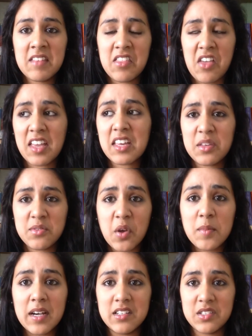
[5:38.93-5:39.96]
thank you so
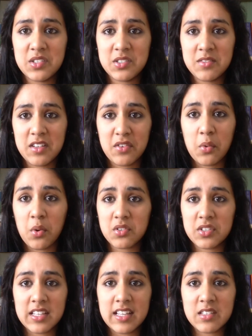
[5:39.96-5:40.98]
much if you're
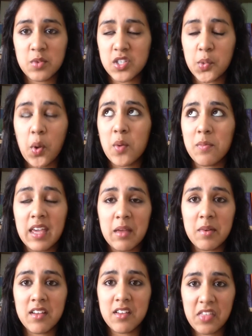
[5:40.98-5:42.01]
watching this, which you won't be,
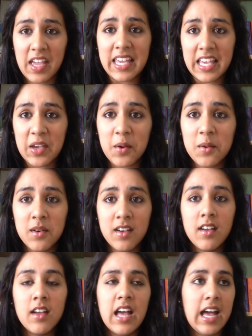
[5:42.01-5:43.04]
but thank you.
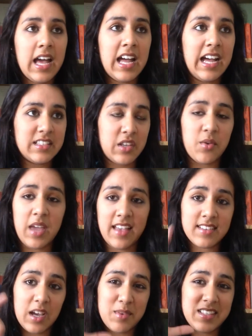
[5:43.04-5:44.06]
So
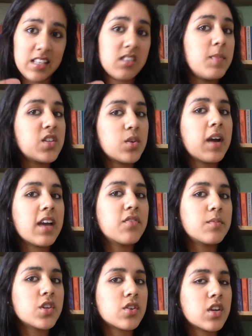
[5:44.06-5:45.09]
yes, I was this much away
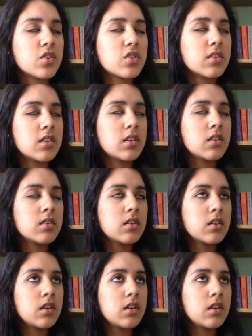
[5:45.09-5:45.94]
from Josh Hutcherson.